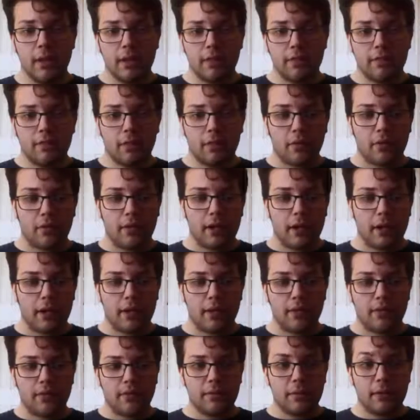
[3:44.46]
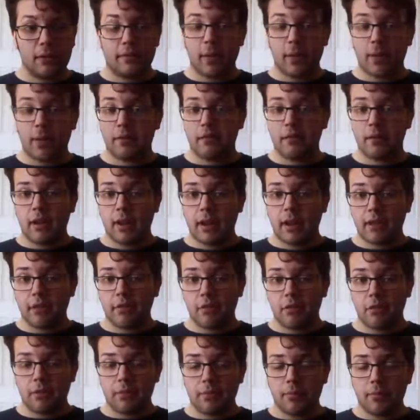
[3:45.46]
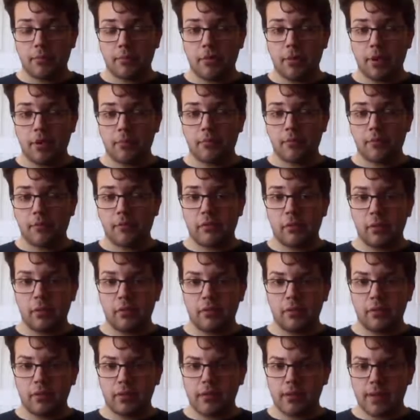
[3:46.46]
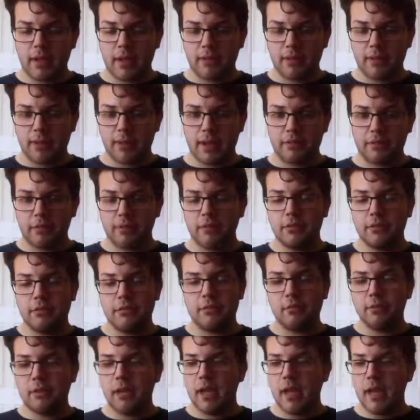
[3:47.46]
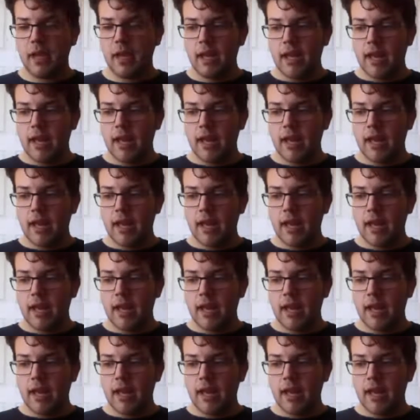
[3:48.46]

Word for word: for uh, the my Green Lantern corpse drawing, which will hopefully be coming out soon.